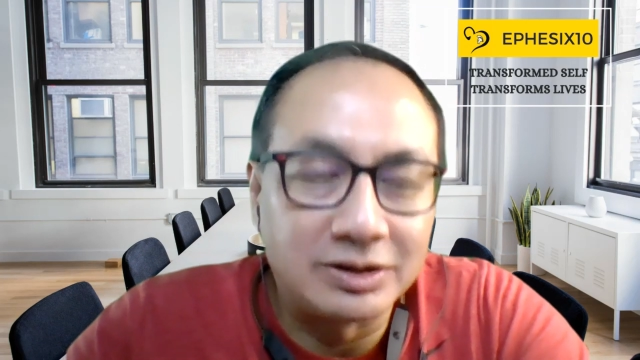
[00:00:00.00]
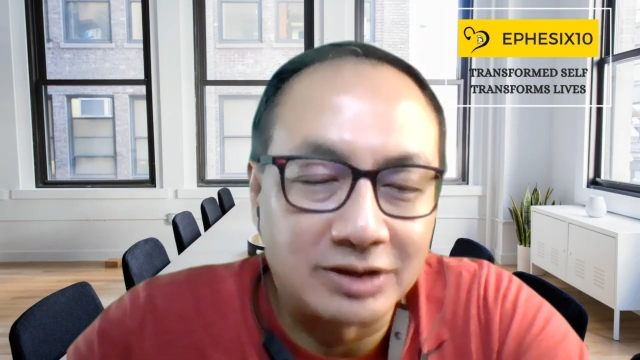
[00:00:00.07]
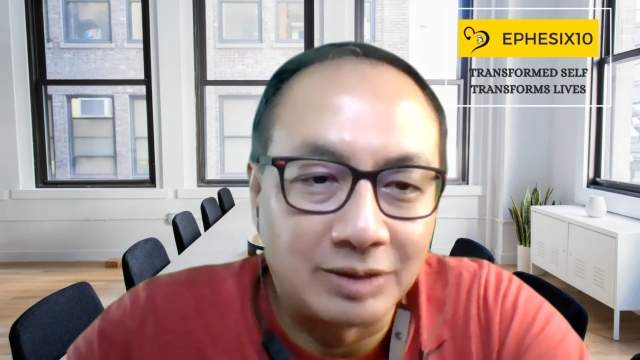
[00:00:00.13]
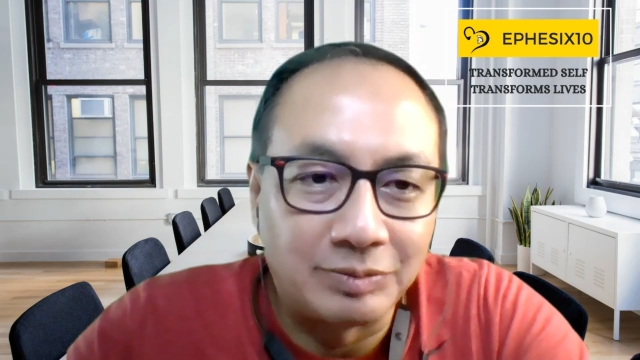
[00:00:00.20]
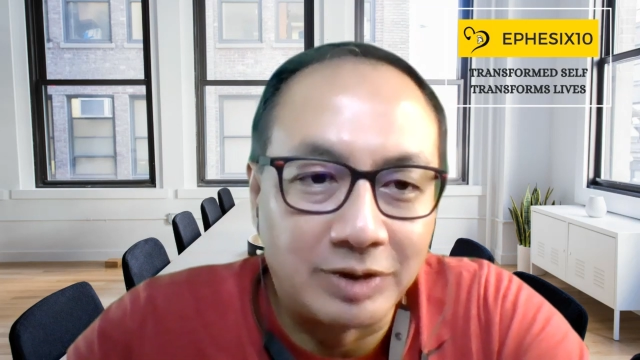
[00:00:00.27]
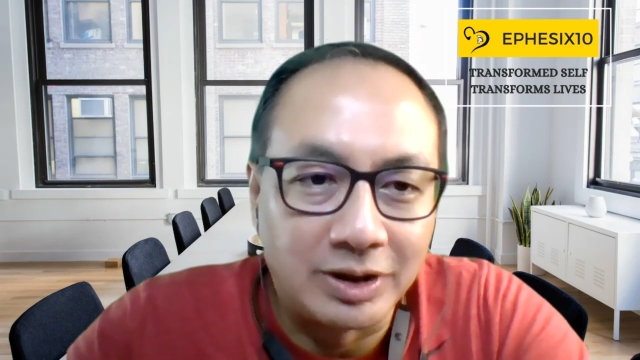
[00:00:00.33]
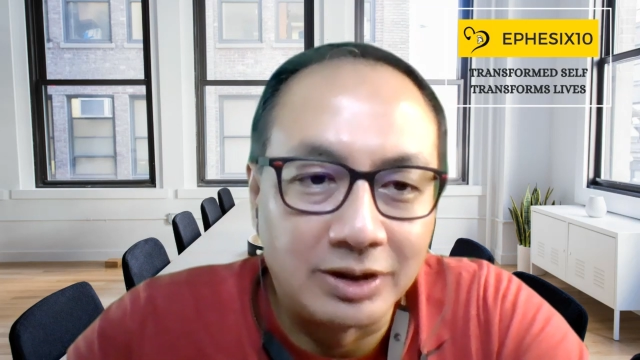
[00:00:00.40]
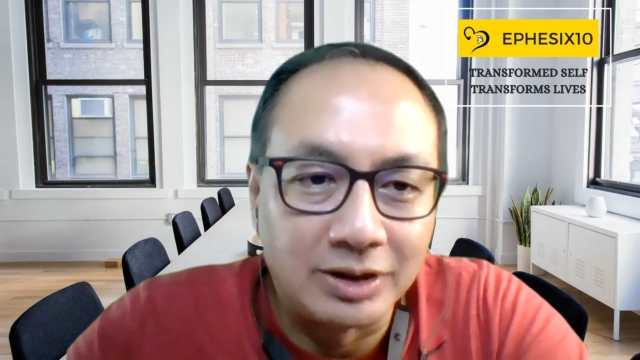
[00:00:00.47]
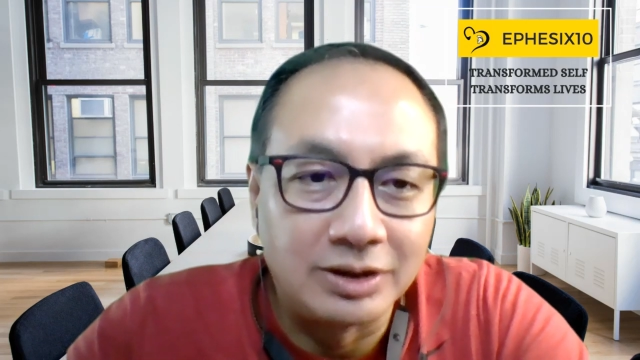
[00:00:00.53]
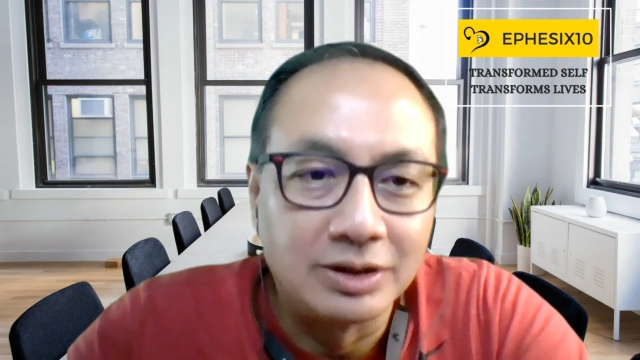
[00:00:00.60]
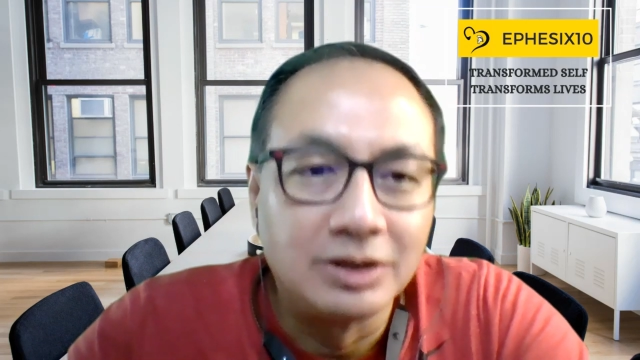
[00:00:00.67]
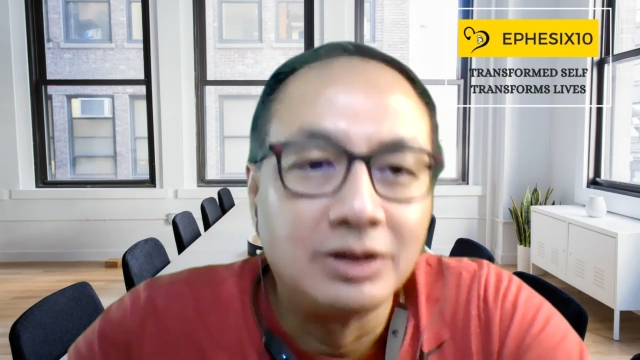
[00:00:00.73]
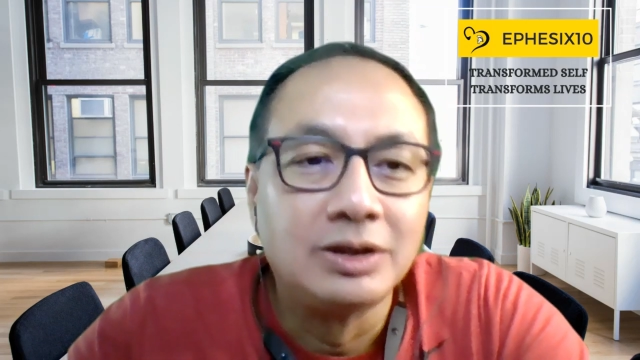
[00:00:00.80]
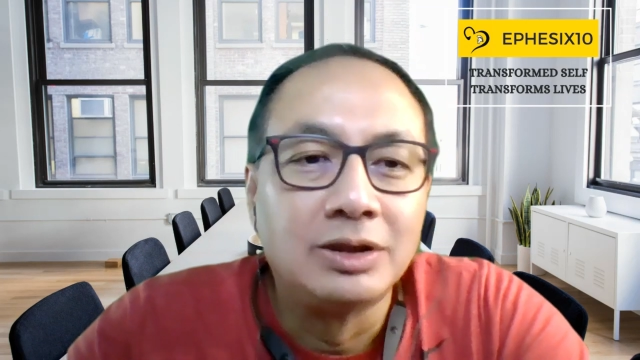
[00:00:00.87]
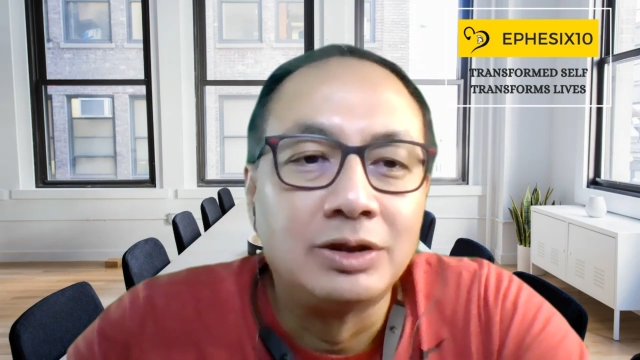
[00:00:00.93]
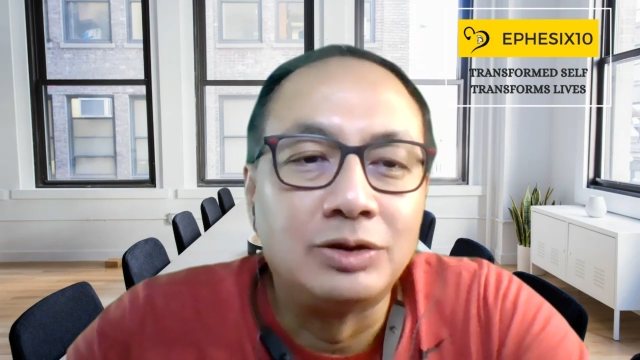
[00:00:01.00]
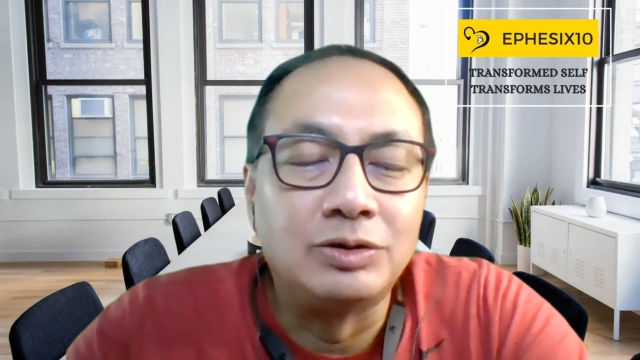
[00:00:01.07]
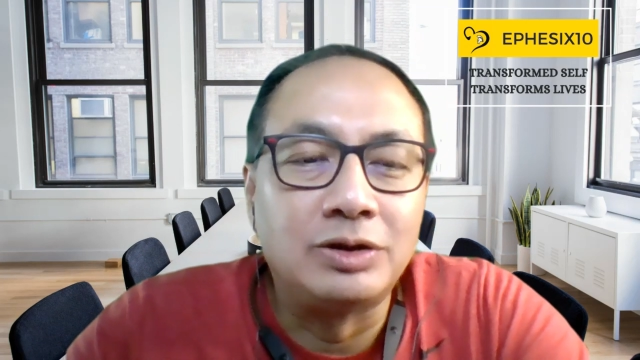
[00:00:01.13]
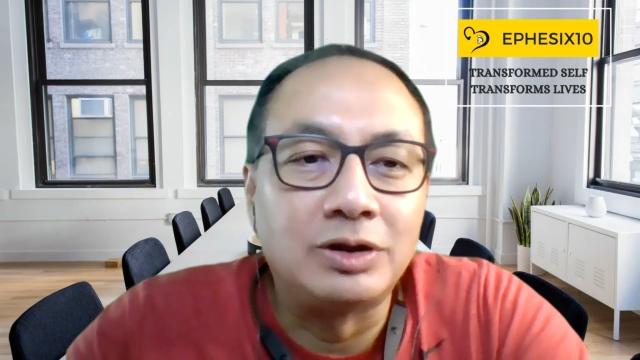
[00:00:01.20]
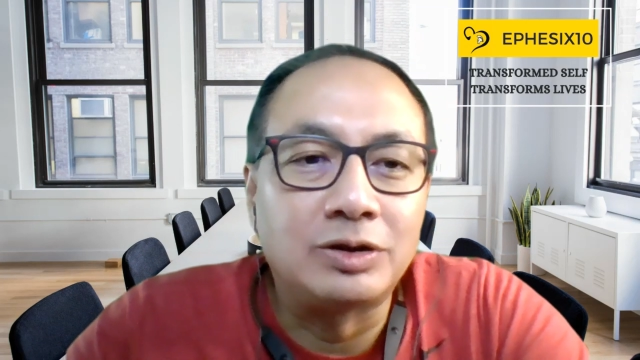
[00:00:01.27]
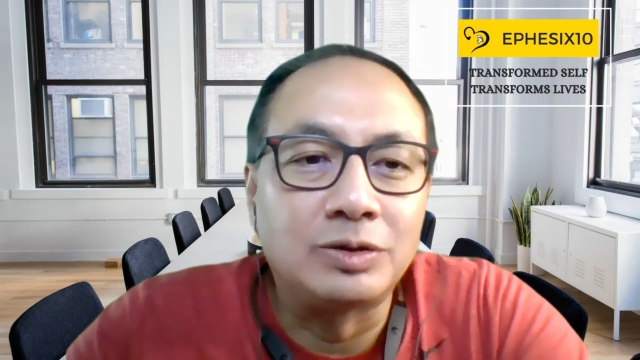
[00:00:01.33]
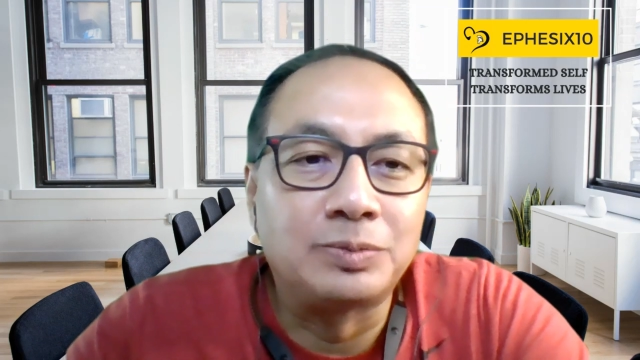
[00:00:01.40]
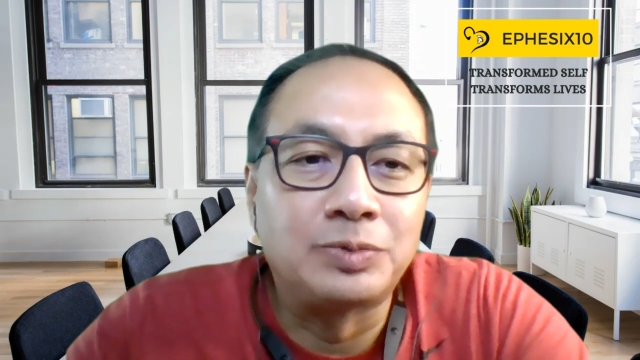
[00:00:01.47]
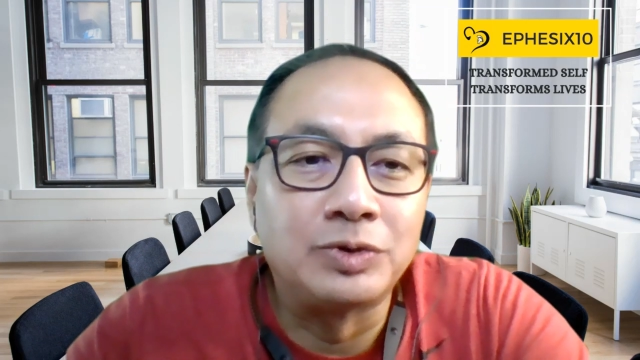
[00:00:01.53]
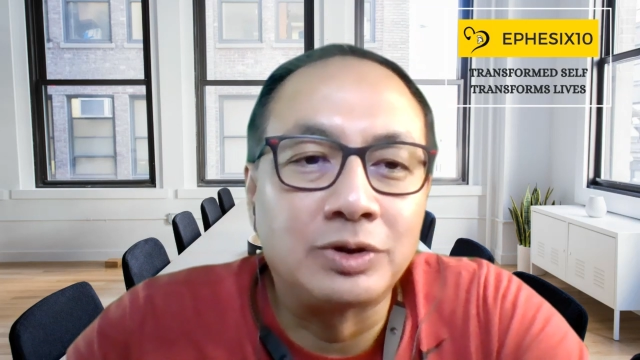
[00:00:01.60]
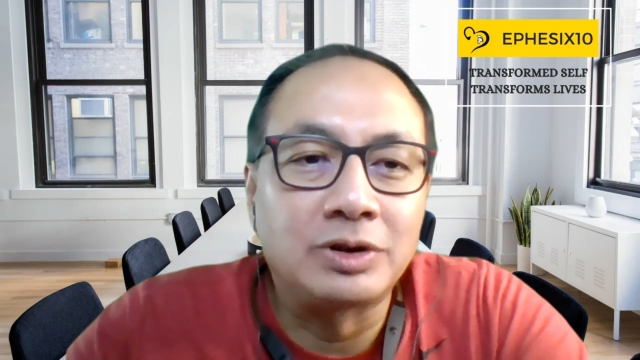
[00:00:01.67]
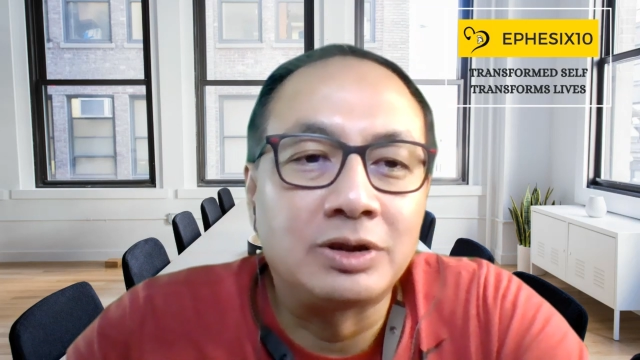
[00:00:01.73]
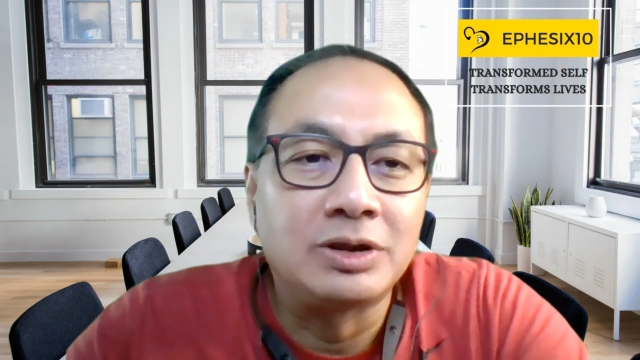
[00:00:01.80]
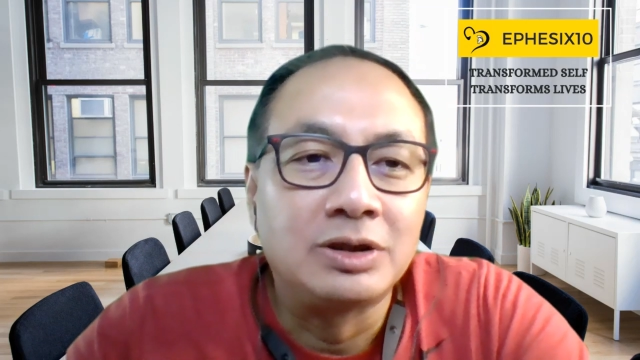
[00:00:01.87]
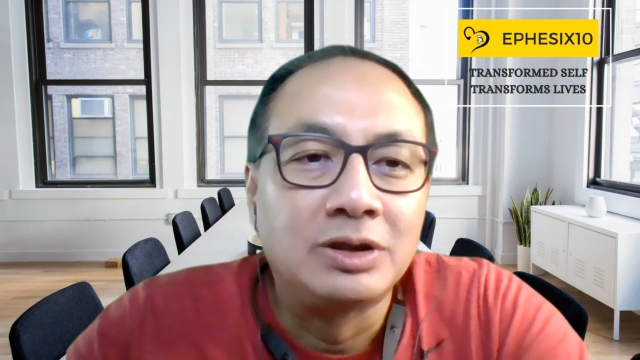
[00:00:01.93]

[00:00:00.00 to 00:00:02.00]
summary. You need to put